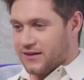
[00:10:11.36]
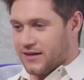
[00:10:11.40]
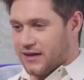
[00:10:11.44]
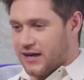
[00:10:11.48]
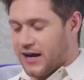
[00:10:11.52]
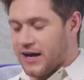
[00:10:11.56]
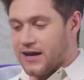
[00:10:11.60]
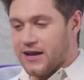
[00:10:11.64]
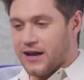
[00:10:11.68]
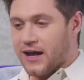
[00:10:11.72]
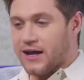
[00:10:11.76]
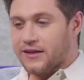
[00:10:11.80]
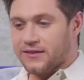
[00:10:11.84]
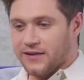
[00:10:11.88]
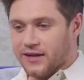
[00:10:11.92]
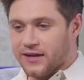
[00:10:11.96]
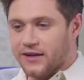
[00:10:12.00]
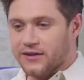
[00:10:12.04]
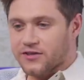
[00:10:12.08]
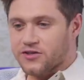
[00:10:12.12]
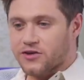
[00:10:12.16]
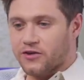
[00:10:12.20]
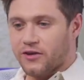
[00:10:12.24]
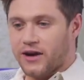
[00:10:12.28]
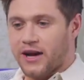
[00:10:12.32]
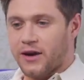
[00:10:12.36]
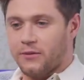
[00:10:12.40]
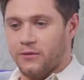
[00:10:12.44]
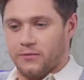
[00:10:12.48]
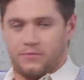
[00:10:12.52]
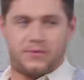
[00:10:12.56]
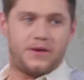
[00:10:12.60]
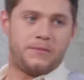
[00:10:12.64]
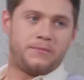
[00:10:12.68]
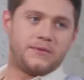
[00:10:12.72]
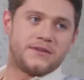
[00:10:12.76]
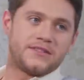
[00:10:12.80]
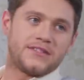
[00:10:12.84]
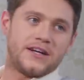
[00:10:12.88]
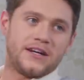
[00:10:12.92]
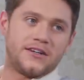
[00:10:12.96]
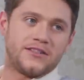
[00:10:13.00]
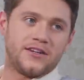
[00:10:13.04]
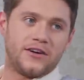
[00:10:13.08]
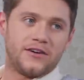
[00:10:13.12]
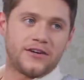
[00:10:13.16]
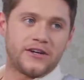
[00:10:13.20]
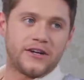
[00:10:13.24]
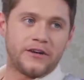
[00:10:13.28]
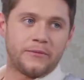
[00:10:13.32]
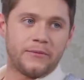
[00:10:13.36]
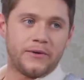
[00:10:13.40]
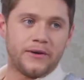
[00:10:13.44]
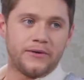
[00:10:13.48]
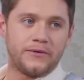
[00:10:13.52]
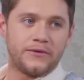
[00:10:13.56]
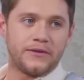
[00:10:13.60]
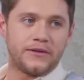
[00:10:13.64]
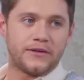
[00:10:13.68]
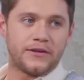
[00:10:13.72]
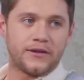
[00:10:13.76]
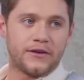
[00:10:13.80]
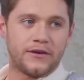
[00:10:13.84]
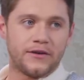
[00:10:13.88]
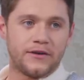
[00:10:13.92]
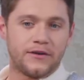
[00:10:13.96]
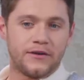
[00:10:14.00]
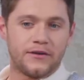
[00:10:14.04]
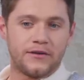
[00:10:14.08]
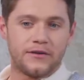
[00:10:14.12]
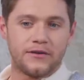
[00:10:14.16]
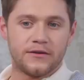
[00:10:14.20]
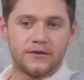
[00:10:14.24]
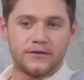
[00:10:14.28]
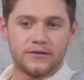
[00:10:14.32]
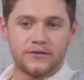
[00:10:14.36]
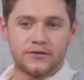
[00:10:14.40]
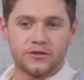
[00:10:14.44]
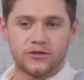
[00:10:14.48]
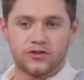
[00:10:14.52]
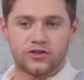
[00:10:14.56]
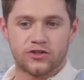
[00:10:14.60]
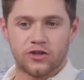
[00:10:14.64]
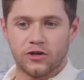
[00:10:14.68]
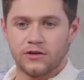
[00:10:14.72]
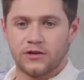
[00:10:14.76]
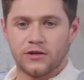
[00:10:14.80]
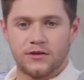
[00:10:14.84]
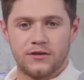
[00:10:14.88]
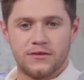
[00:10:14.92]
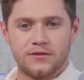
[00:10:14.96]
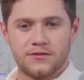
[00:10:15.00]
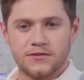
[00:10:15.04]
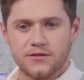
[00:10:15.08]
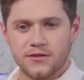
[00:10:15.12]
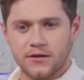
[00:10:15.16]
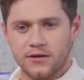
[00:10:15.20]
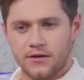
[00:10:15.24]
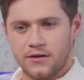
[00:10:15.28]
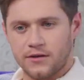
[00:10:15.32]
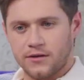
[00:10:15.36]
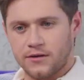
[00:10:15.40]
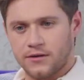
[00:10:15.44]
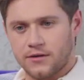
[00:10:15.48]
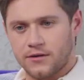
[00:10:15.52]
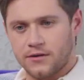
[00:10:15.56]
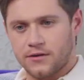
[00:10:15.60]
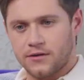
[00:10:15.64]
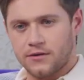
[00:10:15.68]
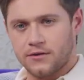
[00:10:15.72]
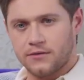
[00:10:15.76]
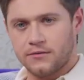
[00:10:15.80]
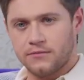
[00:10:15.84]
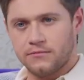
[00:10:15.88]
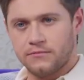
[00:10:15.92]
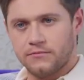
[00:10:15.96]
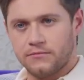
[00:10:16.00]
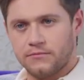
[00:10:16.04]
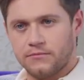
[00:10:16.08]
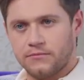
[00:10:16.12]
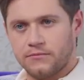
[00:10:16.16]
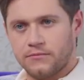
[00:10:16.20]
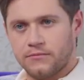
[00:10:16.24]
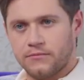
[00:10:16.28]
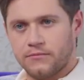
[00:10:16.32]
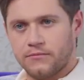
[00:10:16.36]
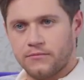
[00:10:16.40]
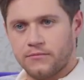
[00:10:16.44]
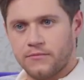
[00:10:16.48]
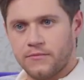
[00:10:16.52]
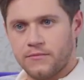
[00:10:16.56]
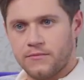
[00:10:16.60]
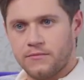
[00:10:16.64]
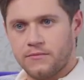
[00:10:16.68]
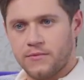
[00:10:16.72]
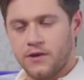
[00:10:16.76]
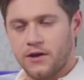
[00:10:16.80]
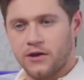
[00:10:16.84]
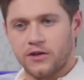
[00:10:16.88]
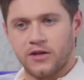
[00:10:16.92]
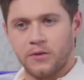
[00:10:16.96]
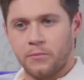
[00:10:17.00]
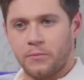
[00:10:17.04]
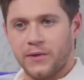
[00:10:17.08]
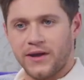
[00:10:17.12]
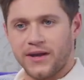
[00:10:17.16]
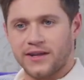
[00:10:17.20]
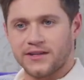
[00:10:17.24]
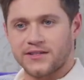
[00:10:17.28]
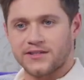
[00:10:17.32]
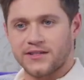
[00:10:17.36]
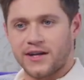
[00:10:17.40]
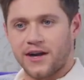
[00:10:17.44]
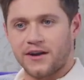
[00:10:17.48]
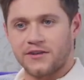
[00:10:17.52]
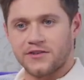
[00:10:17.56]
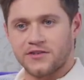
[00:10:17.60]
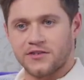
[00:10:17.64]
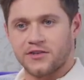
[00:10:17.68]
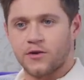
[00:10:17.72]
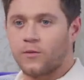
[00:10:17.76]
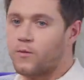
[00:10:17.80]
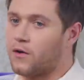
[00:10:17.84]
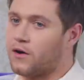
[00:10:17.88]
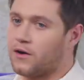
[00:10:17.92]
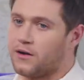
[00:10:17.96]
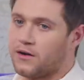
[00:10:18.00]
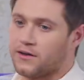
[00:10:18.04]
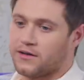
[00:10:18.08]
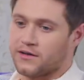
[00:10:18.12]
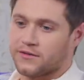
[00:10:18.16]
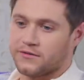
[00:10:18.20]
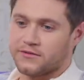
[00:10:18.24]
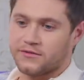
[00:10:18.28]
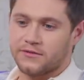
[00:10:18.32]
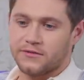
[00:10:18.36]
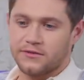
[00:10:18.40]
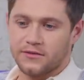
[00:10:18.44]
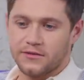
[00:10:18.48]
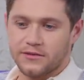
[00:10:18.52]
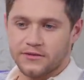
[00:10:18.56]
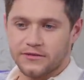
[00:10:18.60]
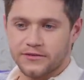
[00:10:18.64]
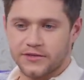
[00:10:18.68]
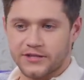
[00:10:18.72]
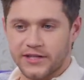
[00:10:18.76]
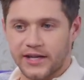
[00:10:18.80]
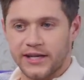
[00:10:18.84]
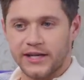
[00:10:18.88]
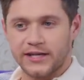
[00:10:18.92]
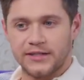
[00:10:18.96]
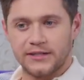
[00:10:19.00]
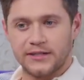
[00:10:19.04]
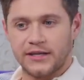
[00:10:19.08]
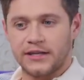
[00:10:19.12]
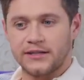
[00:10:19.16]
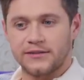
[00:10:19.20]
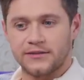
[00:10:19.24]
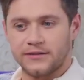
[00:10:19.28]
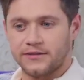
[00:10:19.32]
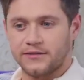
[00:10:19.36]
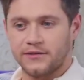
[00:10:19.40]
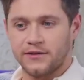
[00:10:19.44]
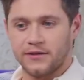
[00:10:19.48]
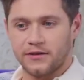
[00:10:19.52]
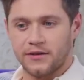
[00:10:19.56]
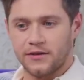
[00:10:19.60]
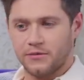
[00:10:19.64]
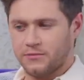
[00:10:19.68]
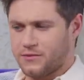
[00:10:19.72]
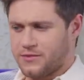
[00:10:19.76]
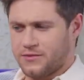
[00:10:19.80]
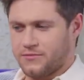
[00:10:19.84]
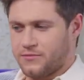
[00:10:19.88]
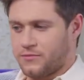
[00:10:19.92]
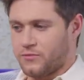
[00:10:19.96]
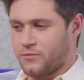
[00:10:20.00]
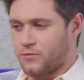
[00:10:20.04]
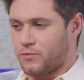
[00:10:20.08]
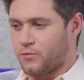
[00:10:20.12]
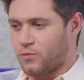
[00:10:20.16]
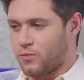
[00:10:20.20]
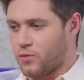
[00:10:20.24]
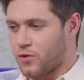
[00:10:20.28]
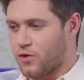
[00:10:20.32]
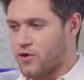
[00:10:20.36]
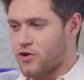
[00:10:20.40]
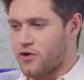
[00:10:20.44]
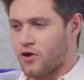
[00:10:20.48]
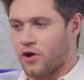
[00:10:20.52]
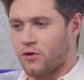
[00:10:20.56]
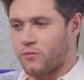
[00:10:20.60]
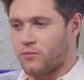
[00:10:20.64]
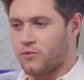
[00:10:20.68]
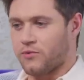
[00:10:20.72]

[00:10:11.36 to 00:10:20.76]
I, I think it's great when people start talking about their their struggles or you know the biggest stars in the world are saying that you know we're not